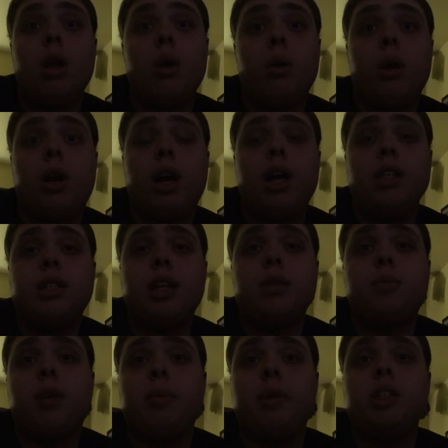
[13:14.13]
well, guys, that's
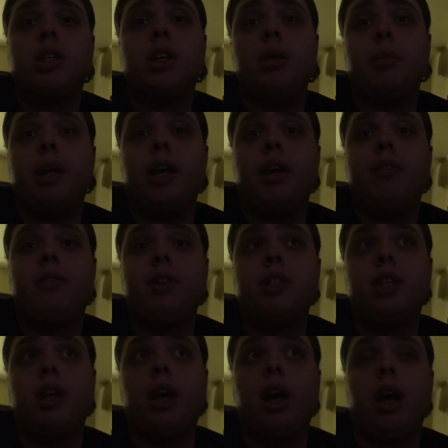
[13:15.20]
pretty much going to be it for
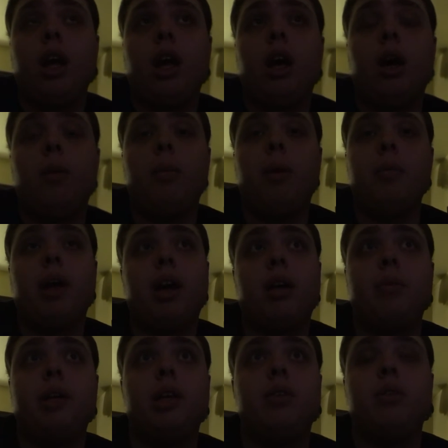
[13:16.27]
tonight. Um, I'm not going
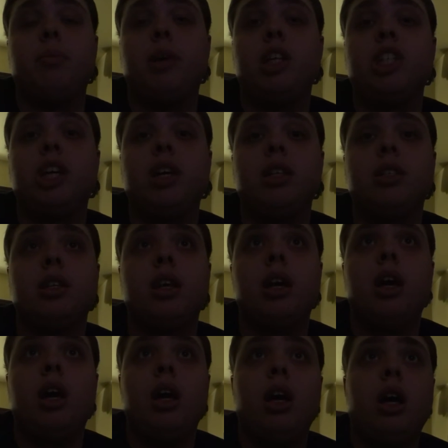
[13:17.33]
to be doing much else.
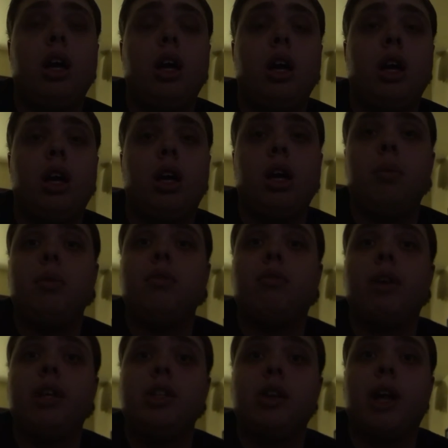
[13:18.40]
Uh, a couple
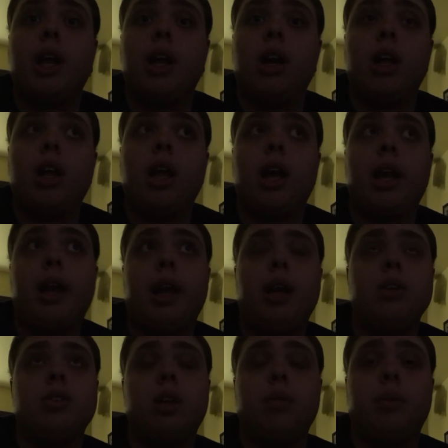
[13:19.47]
friends are getting online now,
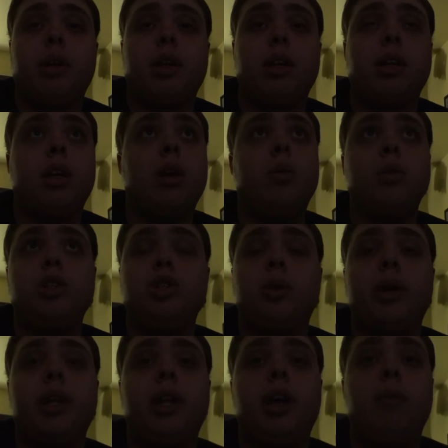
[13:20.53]
so I'm going to go and
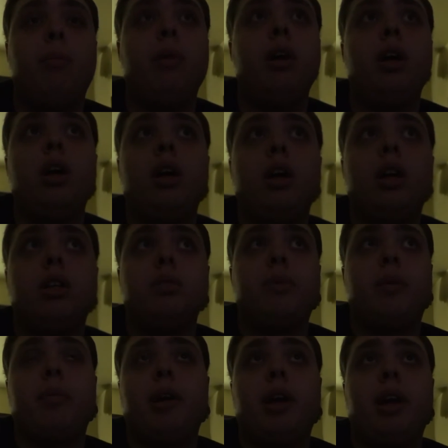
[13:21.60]
join them,
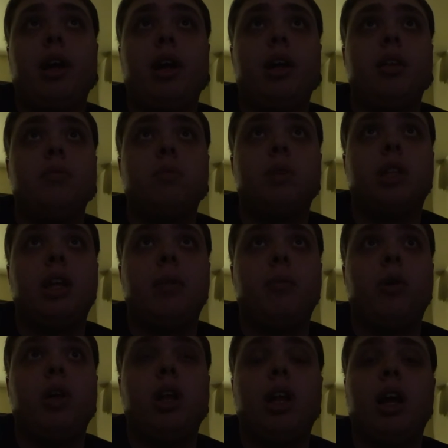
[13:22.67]
spend my night with them
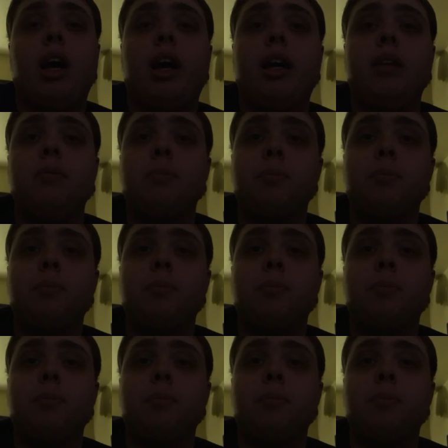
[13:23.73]
online.